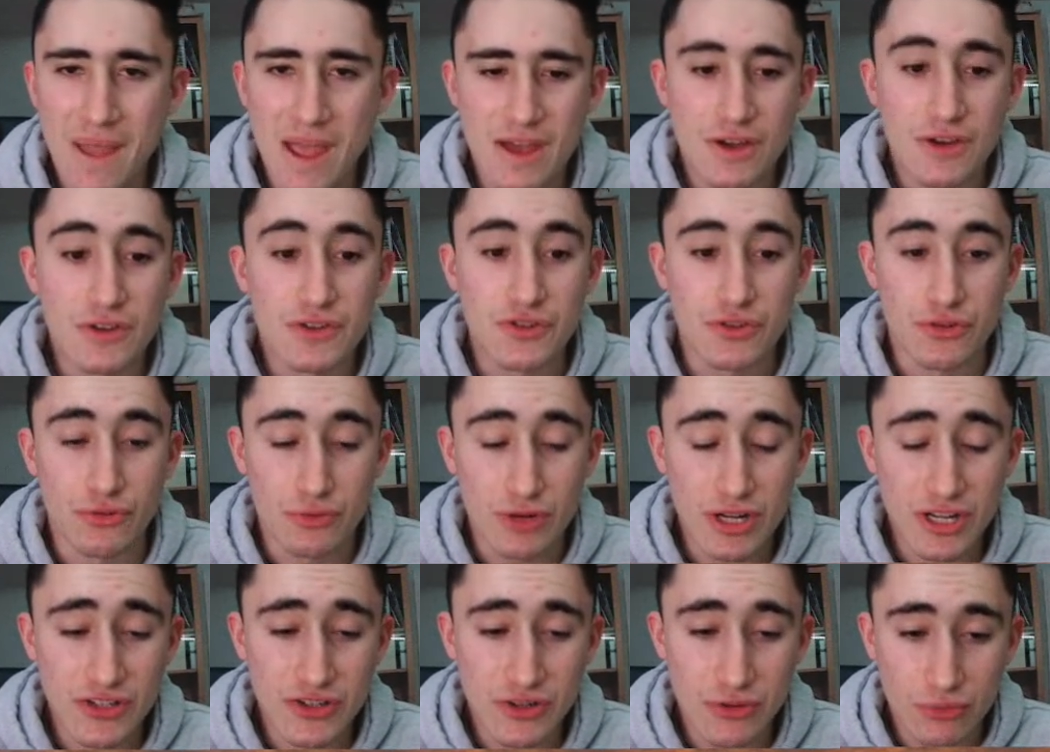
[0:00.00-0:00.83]
So the
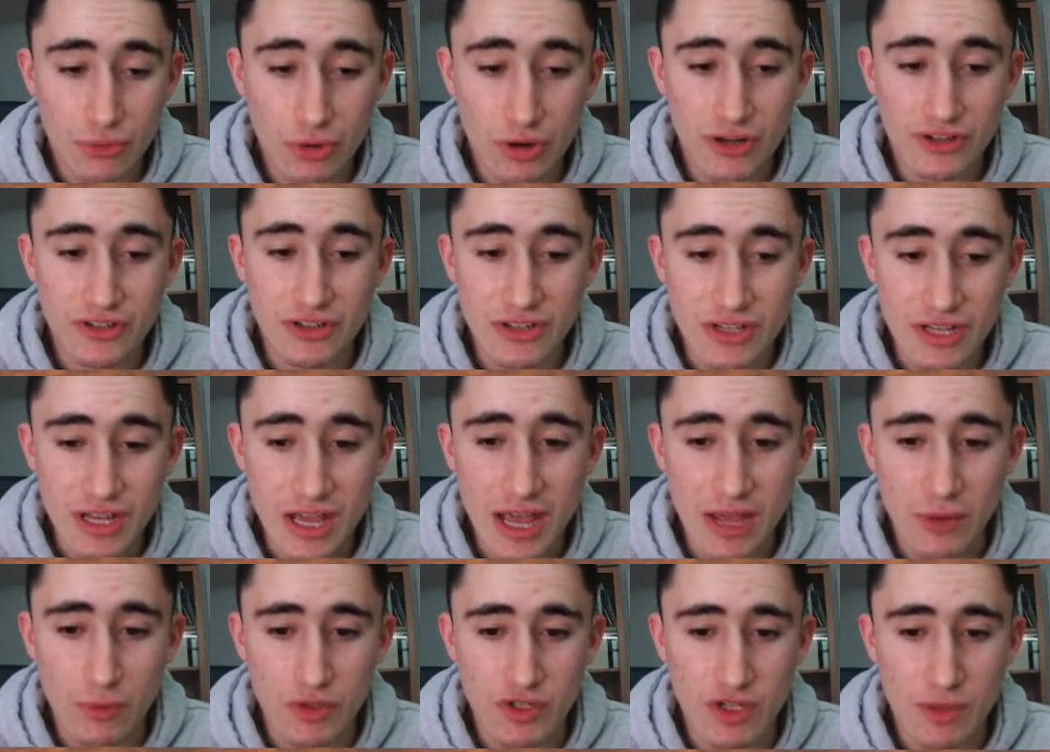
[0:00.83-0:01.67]
reason rook to d8
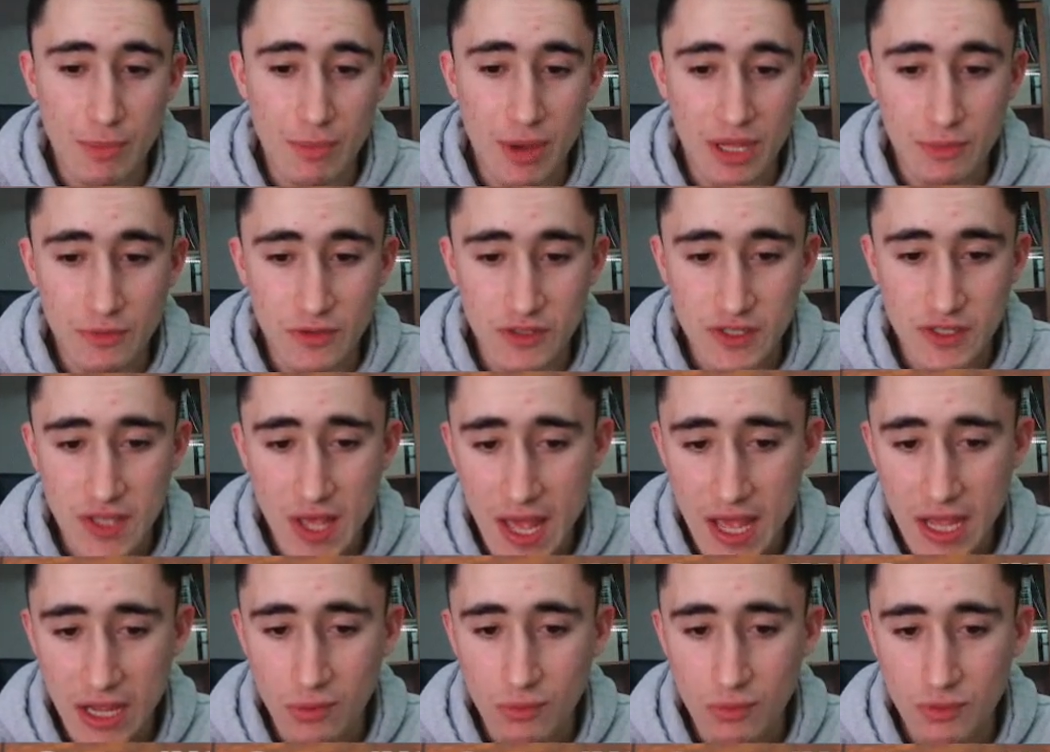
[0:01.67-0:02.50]
was a big
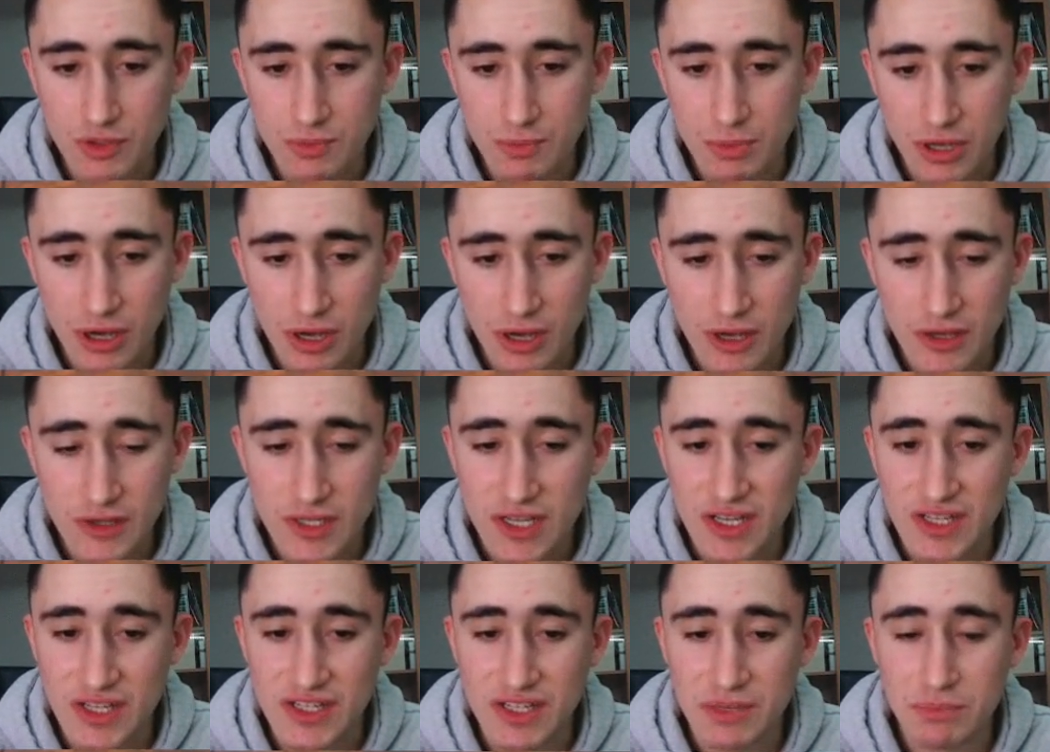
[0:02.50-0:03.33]
mistake was because he
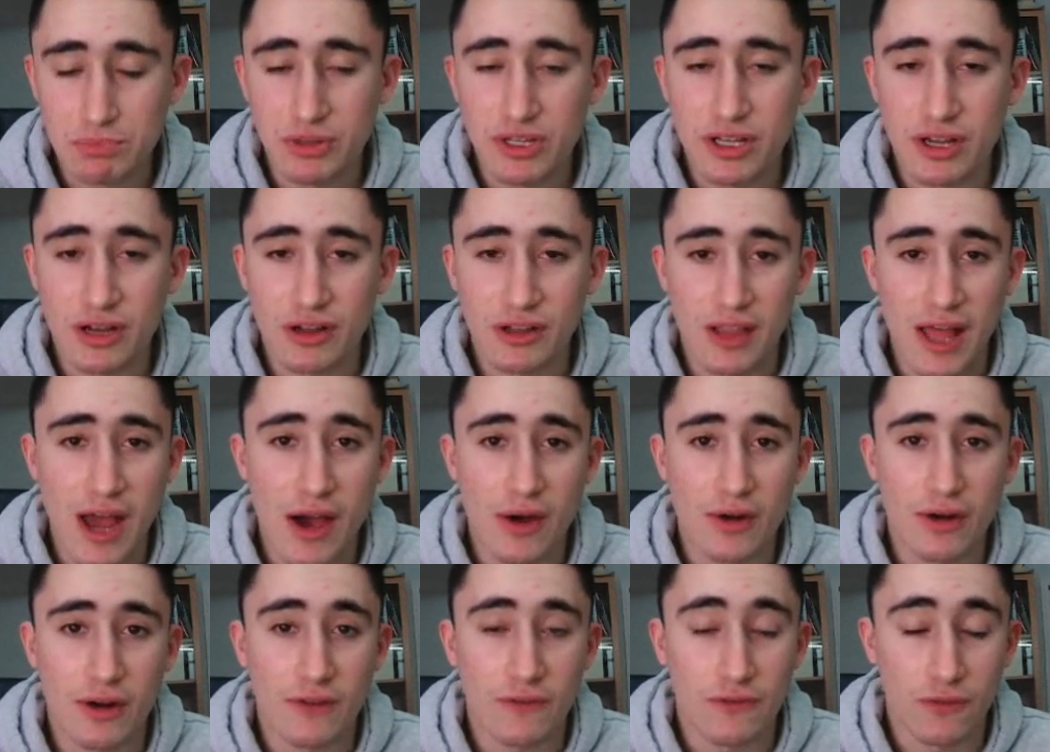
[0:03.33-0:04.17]
simply
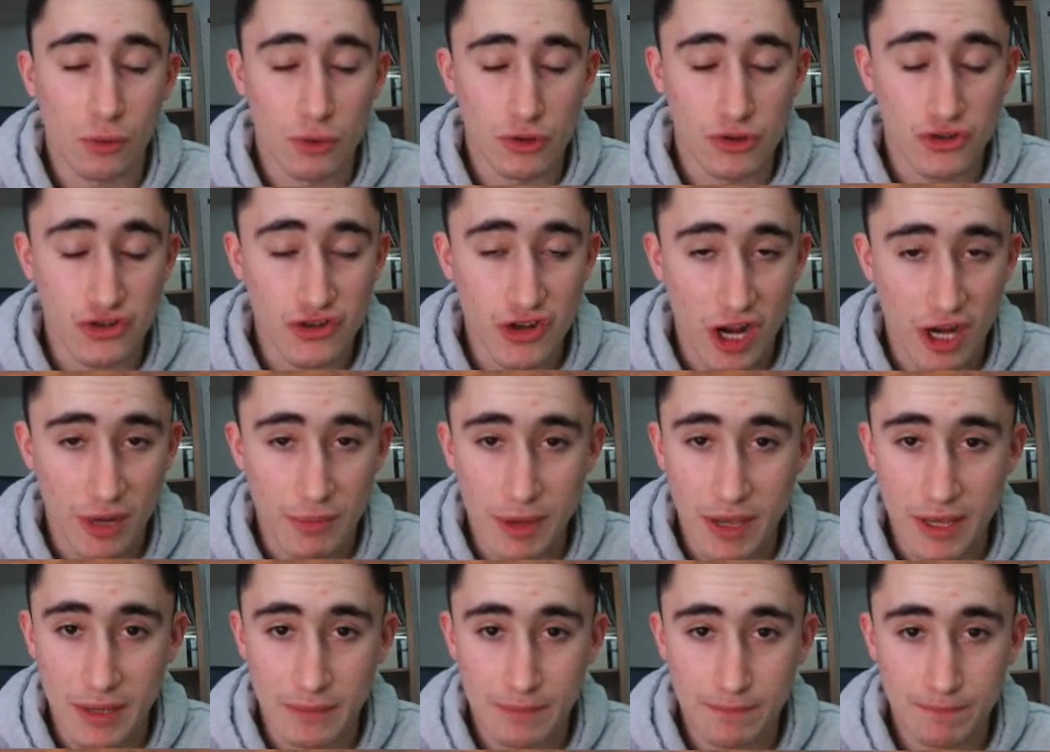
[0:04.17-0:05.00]
allowed a forced
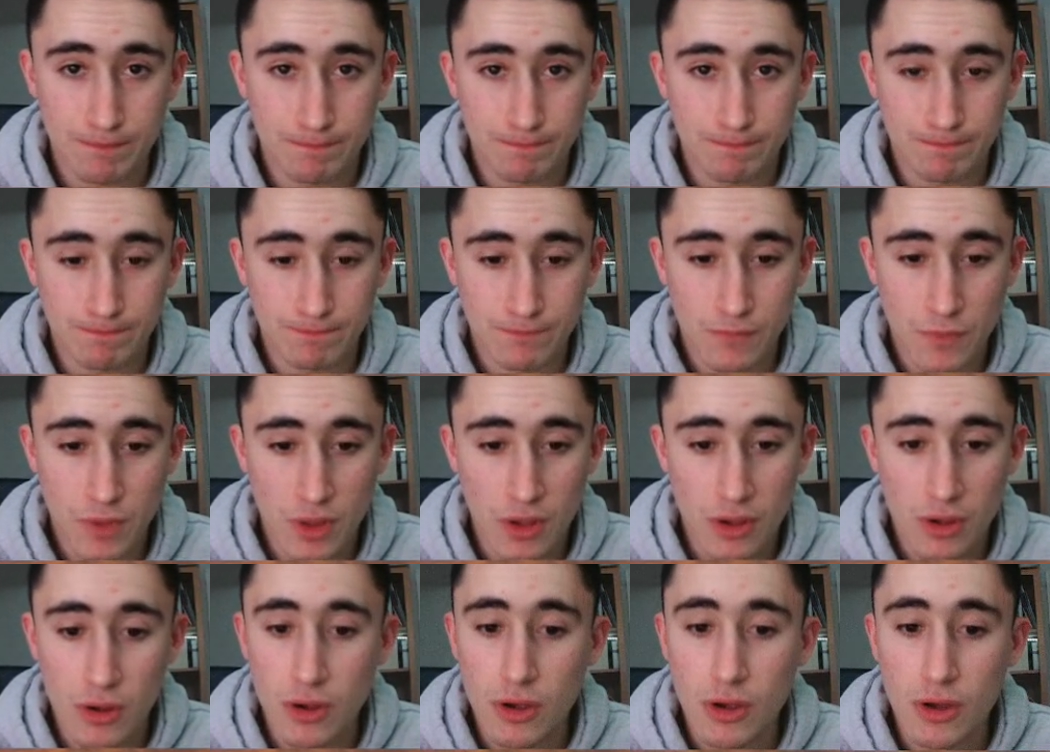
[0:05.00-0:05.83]
checkmate
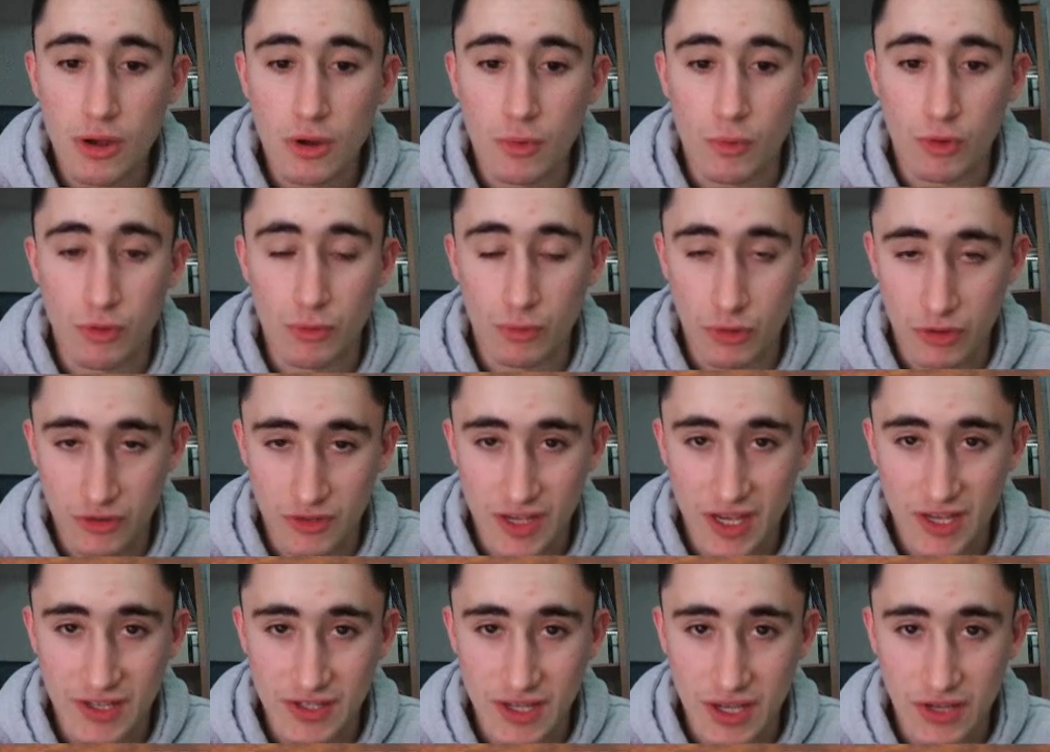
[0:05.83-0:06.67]
with rook
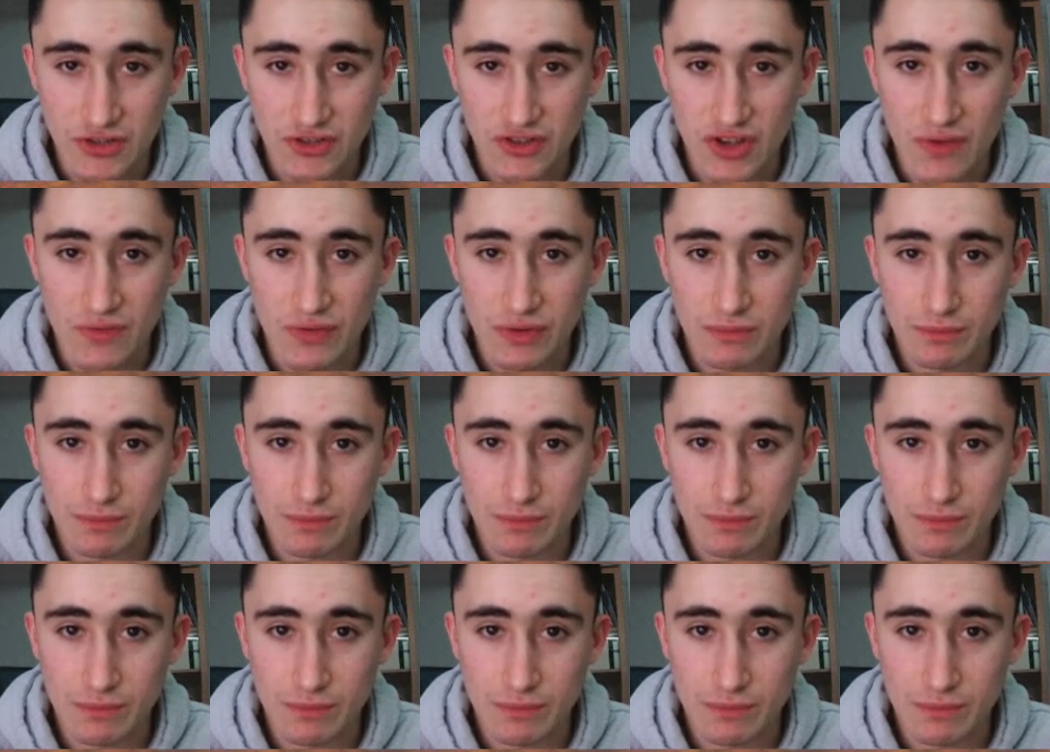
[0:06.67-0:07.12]
takes h7.